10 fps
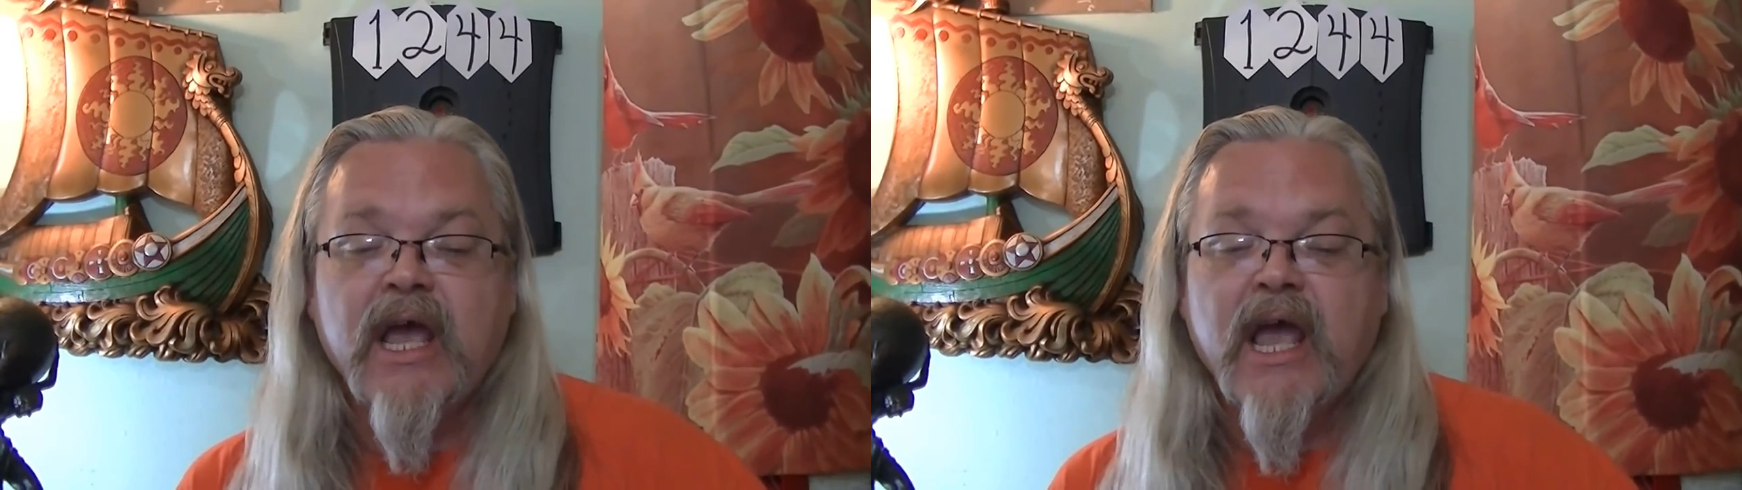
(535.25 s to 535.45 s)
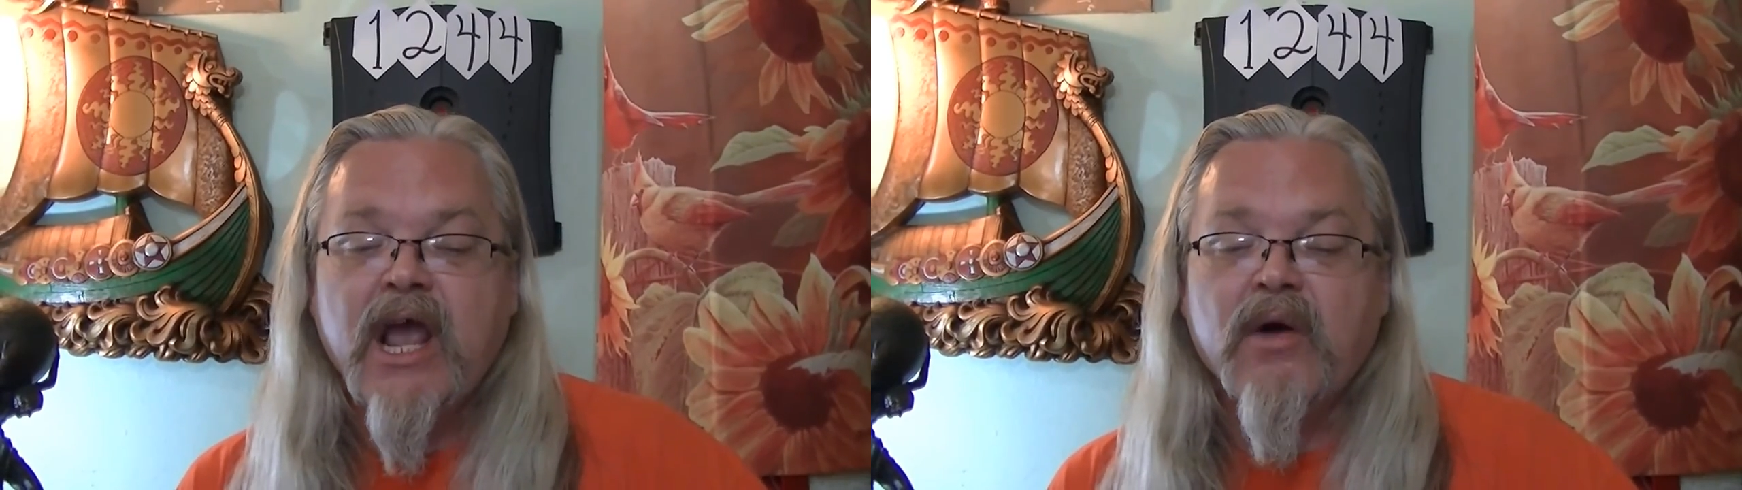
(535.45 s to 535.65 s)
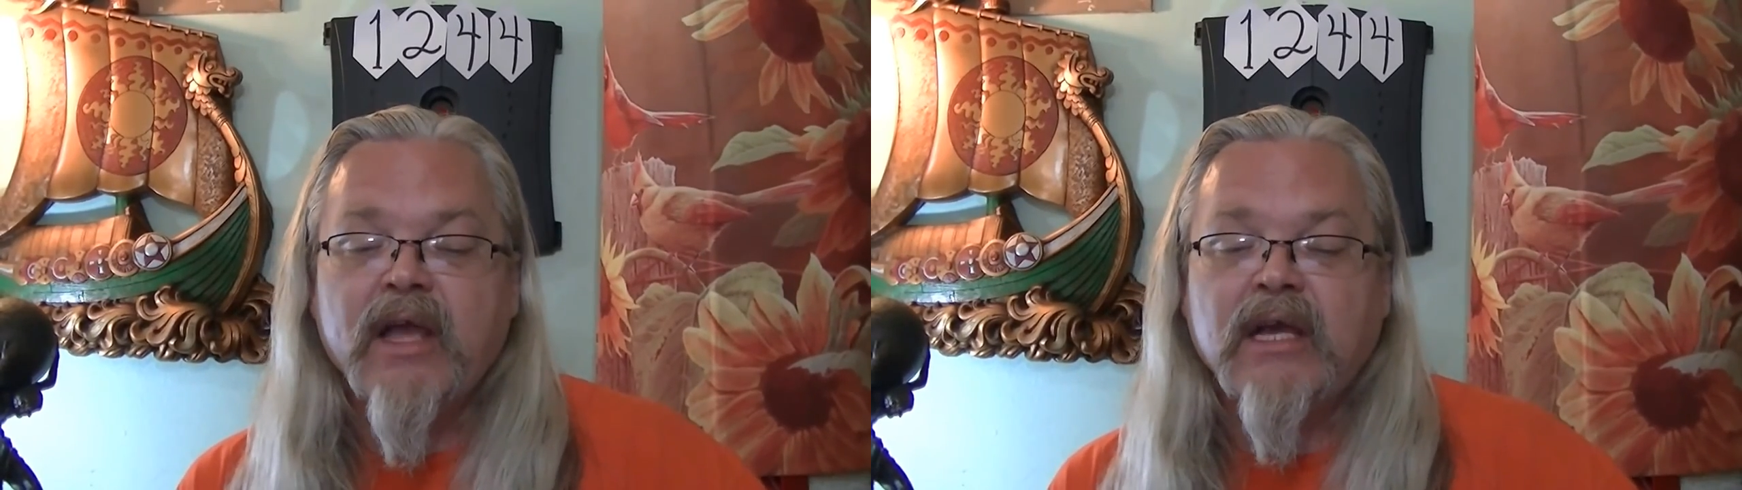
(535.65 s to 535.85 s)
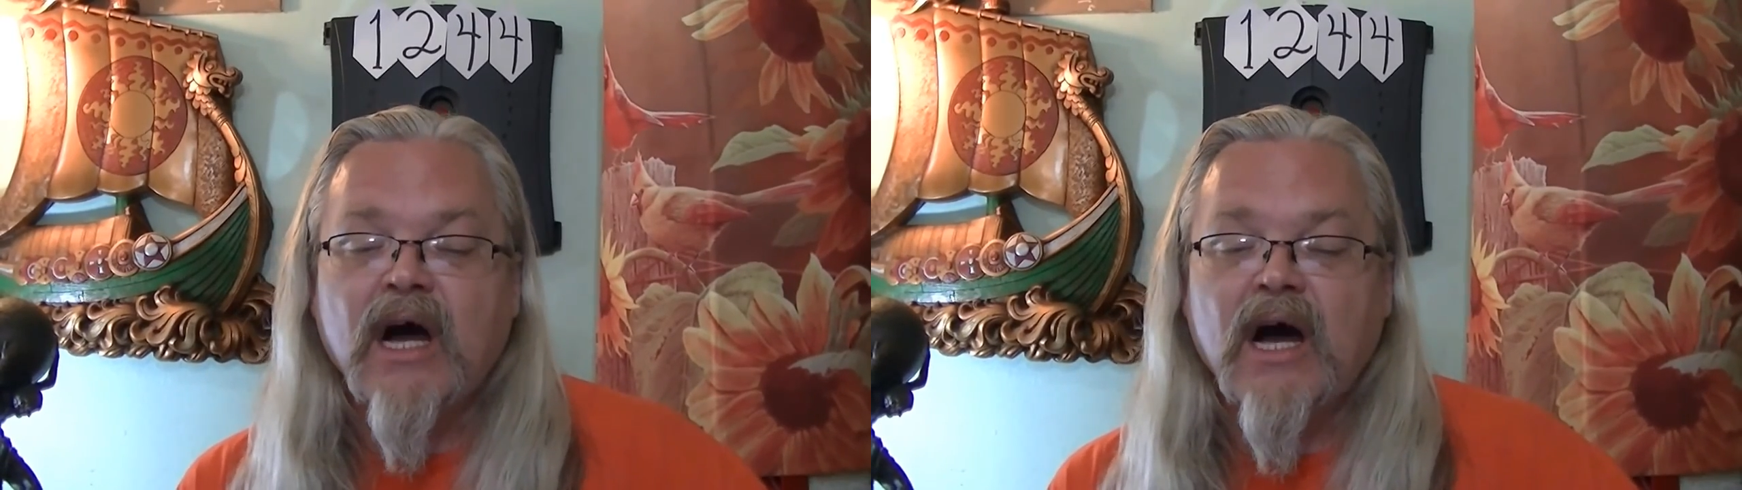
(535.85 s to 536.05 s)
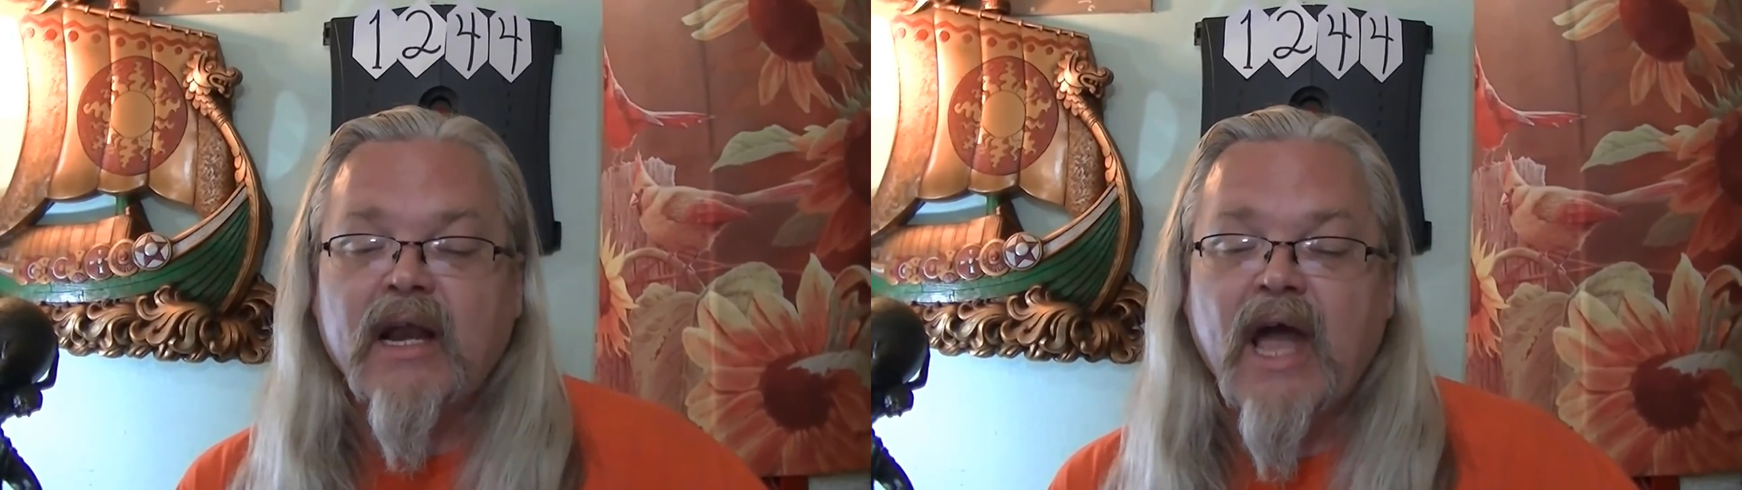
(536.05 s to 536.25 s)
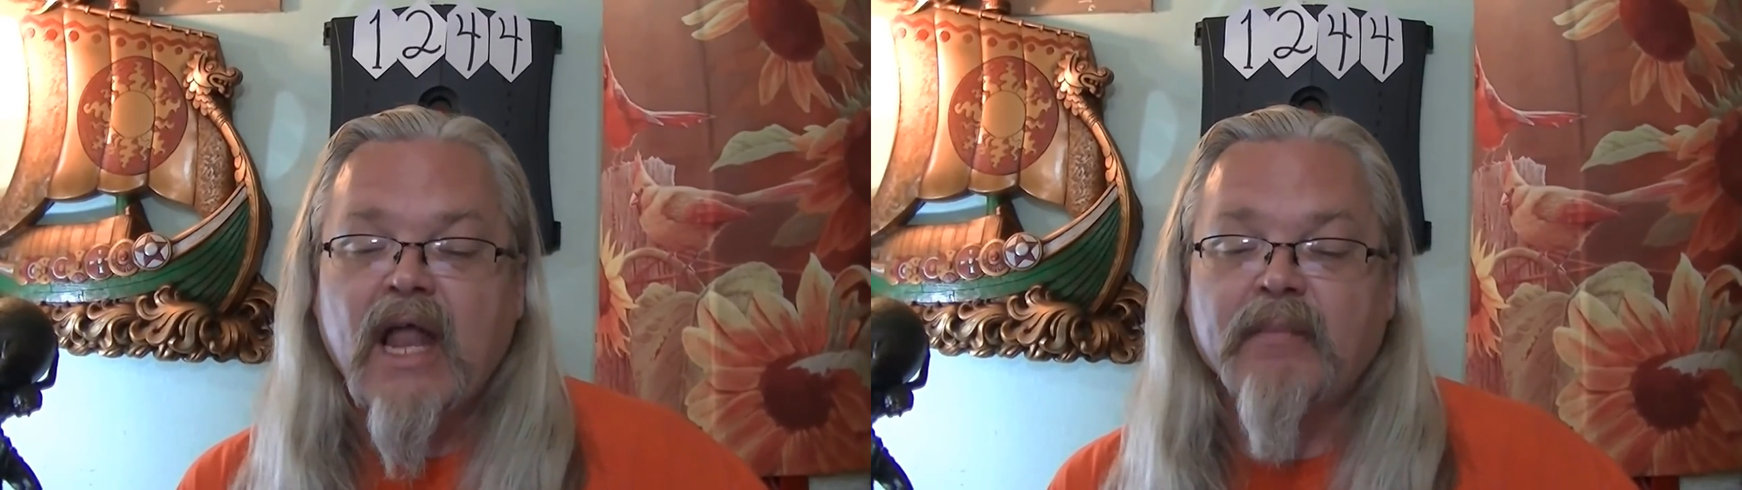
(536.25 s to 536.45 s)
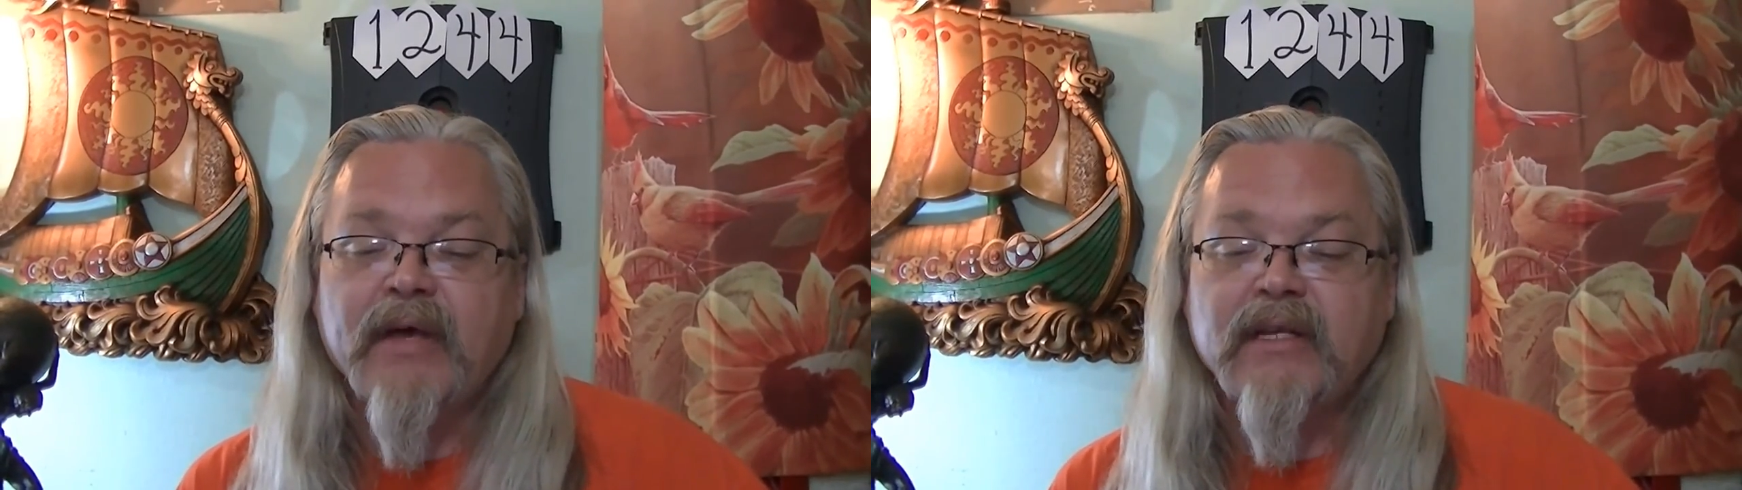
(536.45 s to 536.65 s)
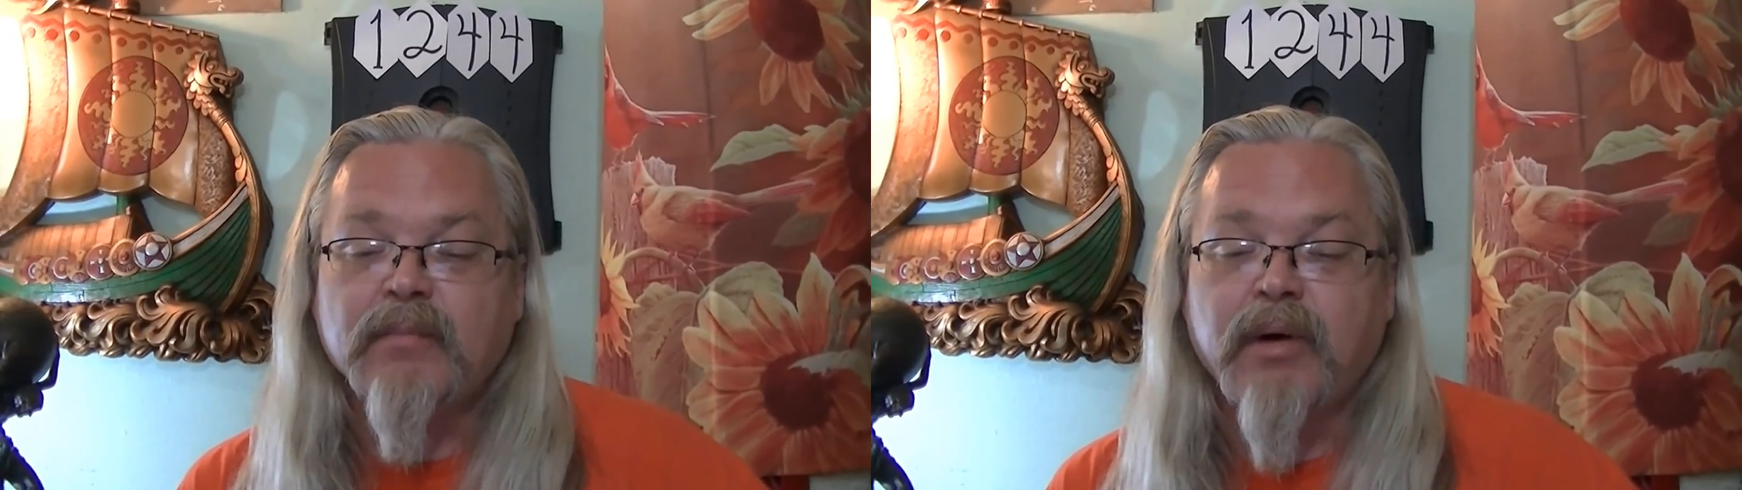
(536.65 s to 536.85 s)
Herring, cod, halibut,